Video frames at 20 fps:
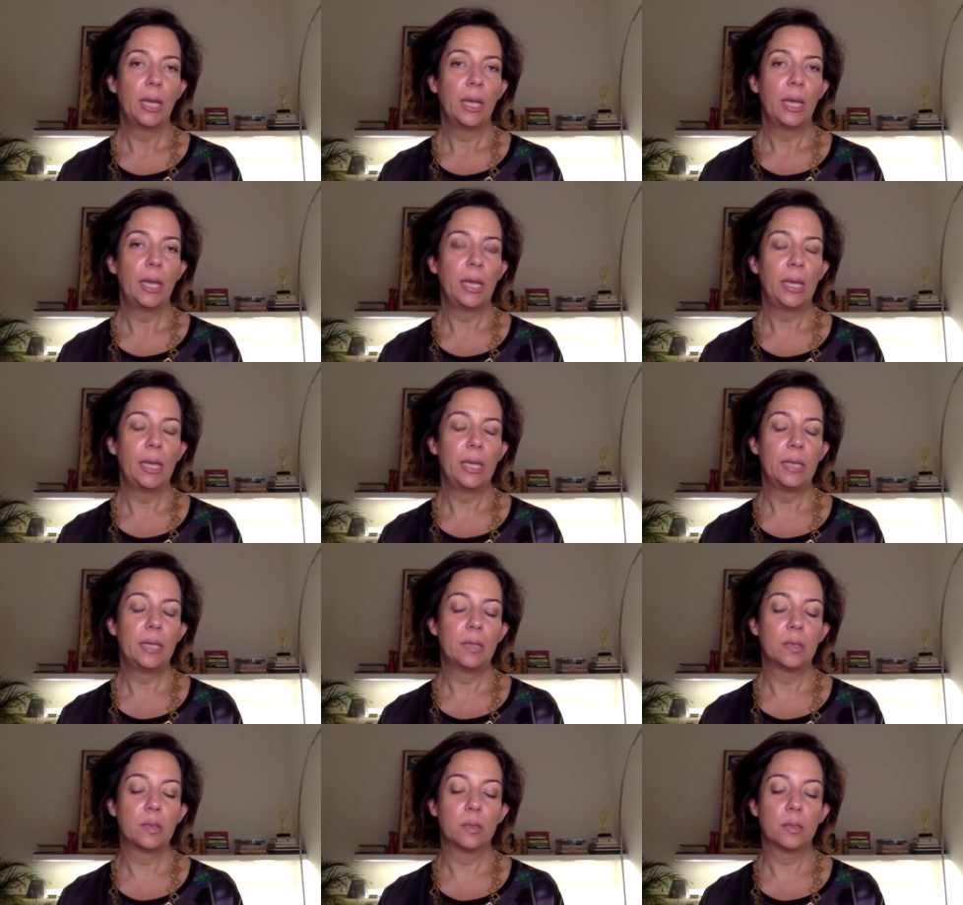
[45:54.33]

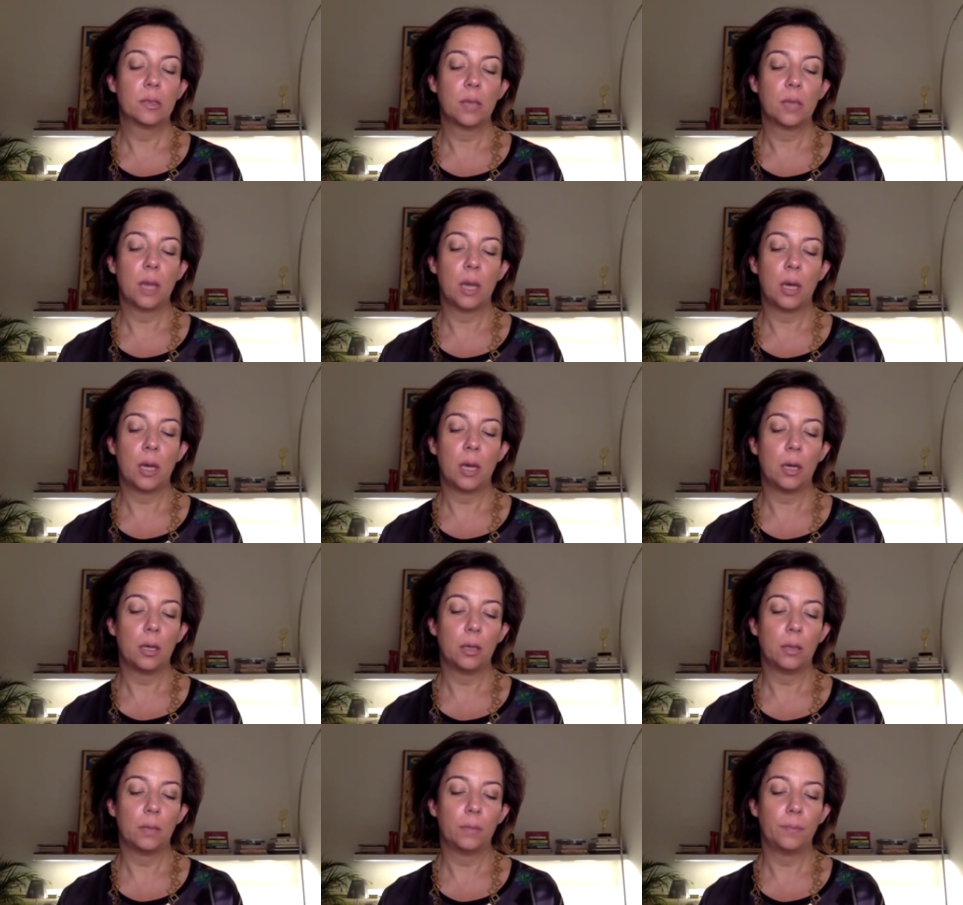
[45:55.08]
is
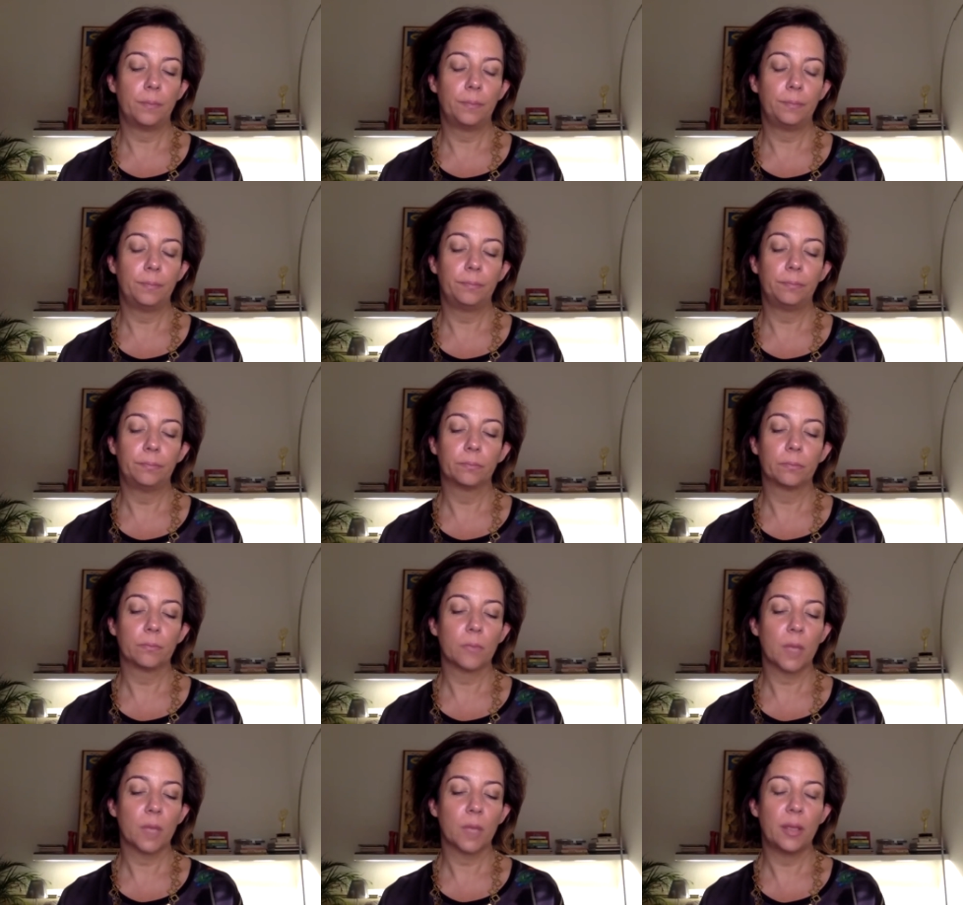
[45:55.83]

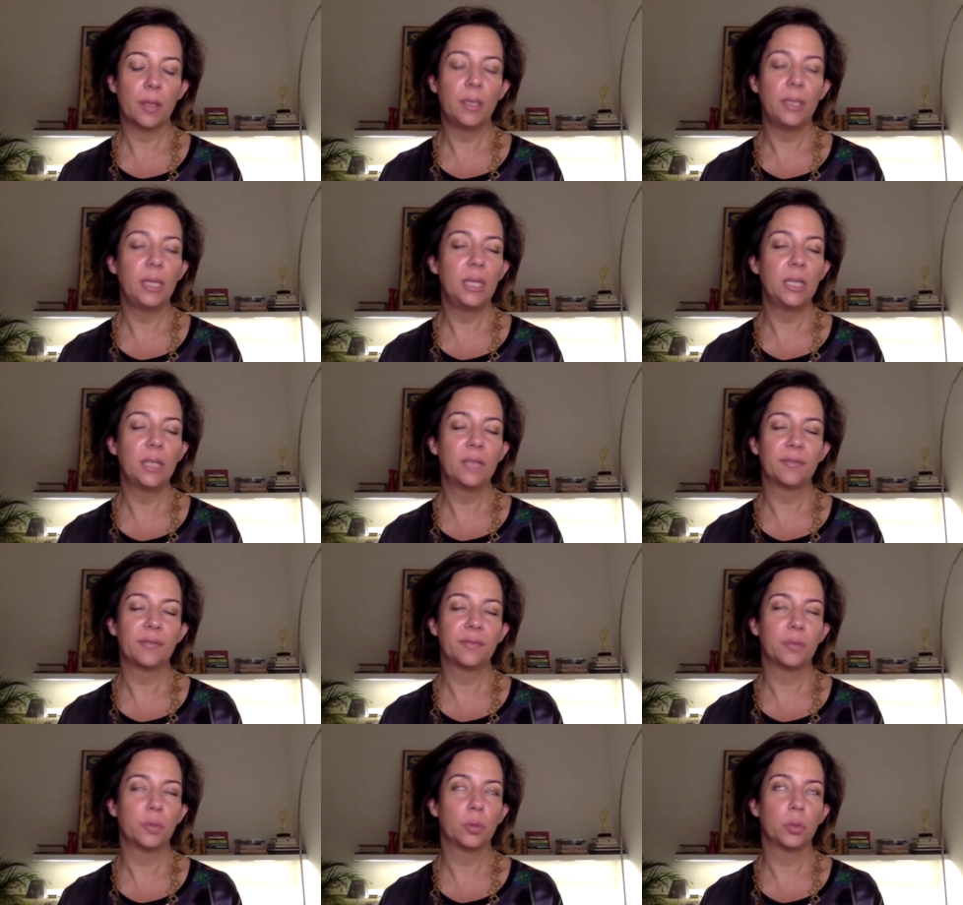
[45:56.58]
the need
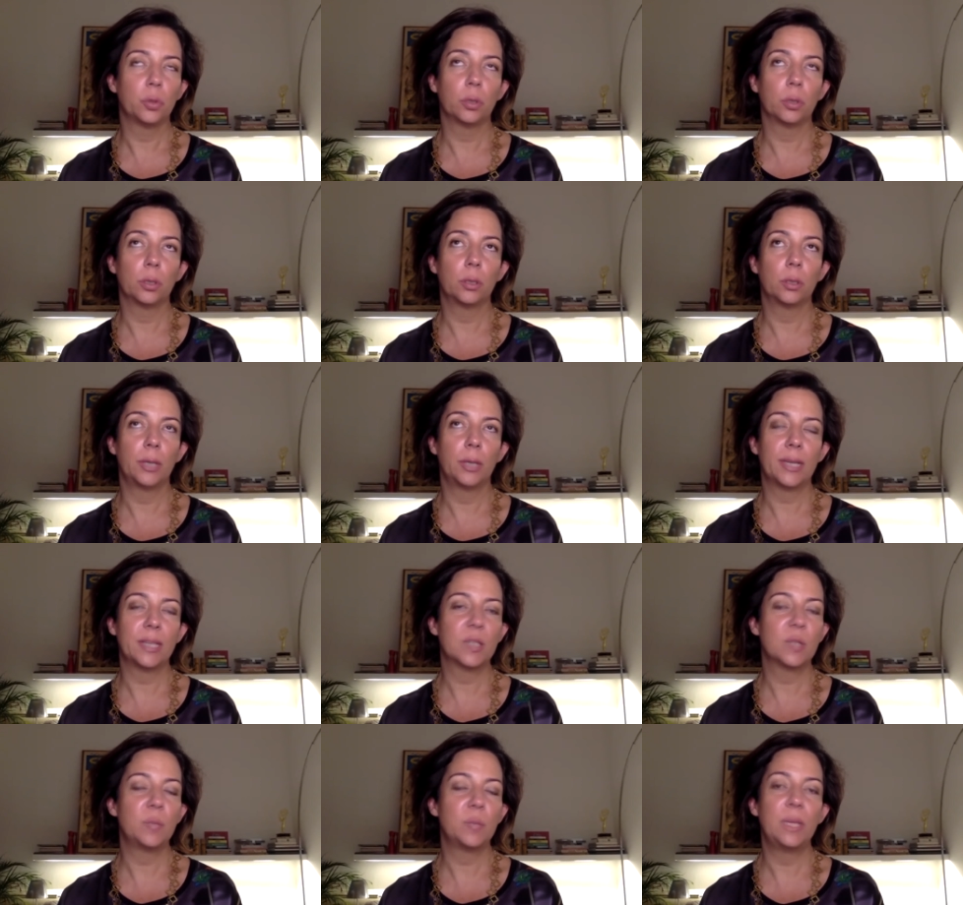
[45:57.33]
for
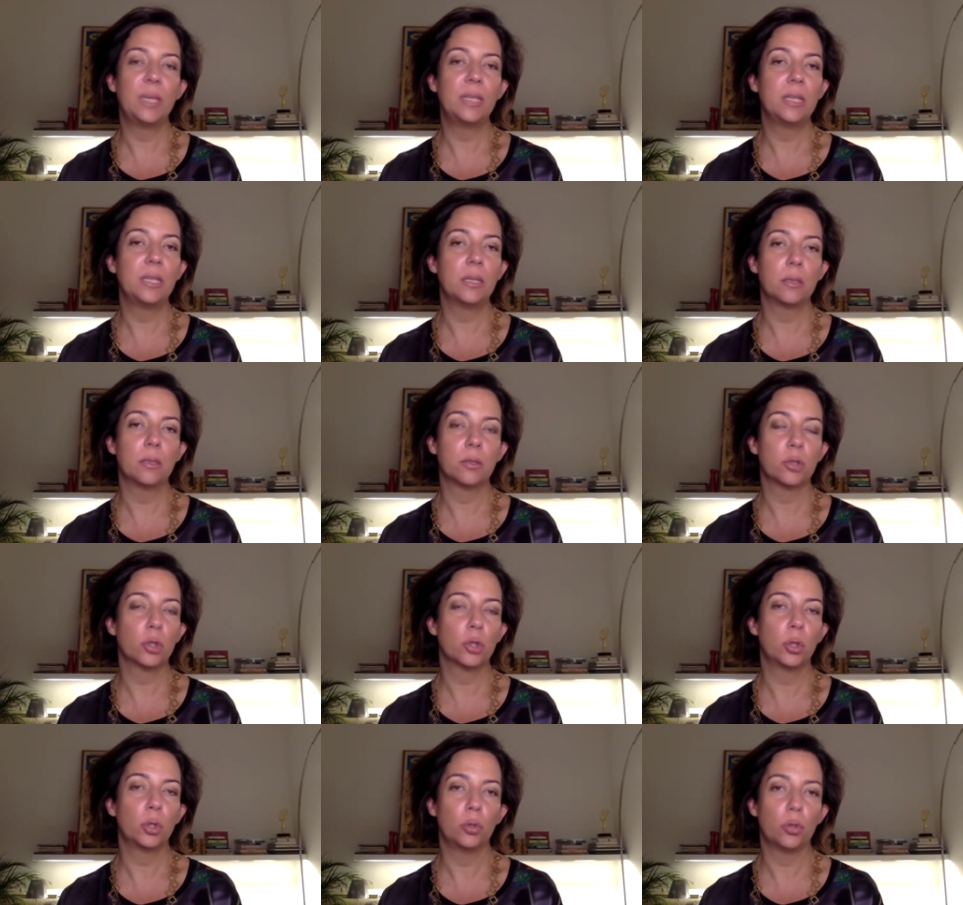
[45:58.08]
expedient
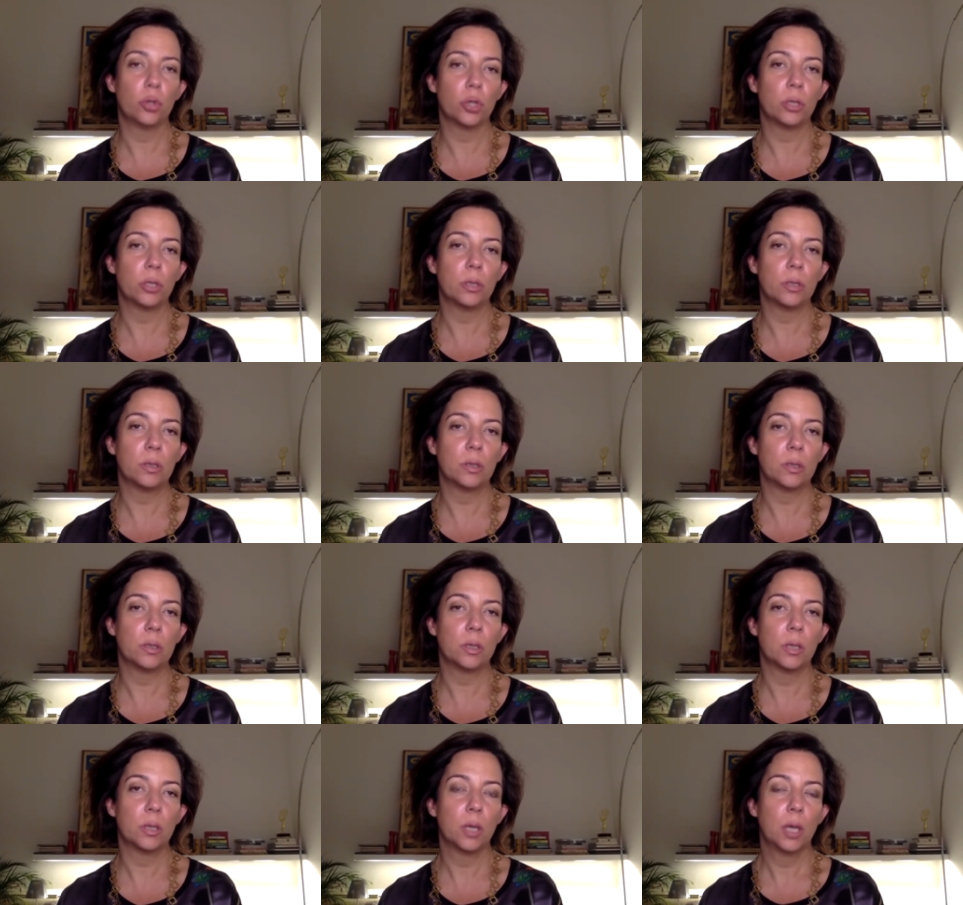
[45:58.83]

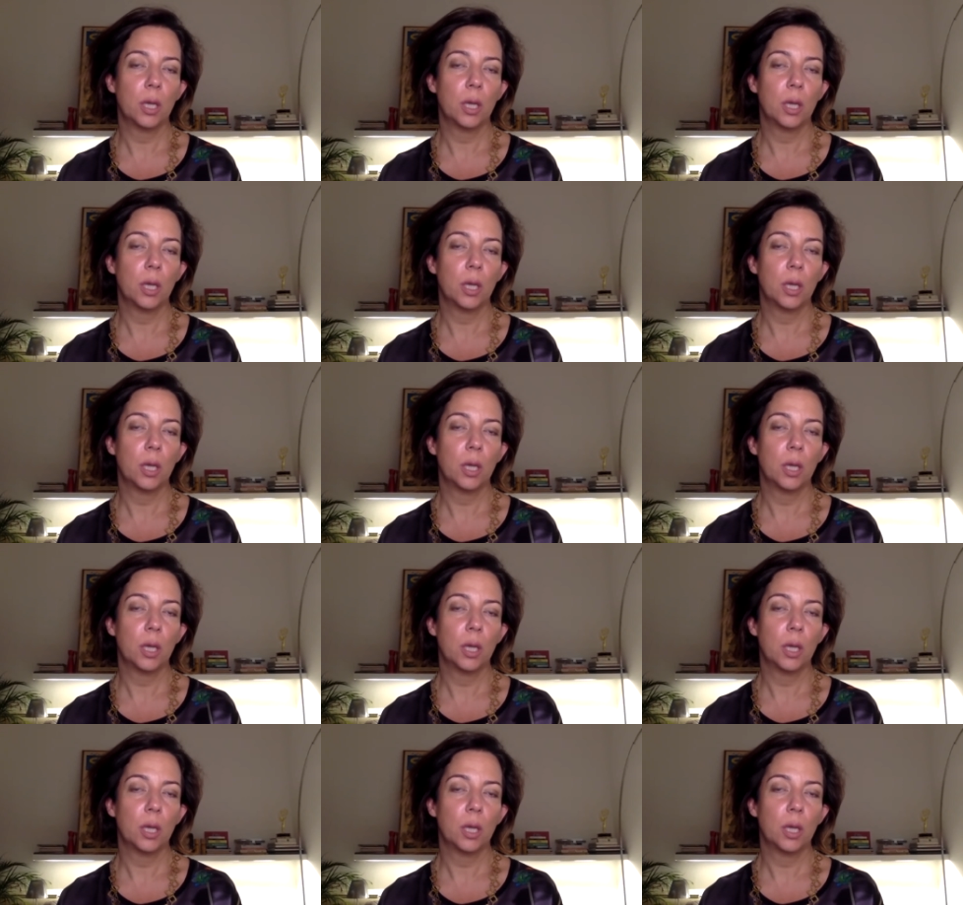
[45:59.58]
solutions.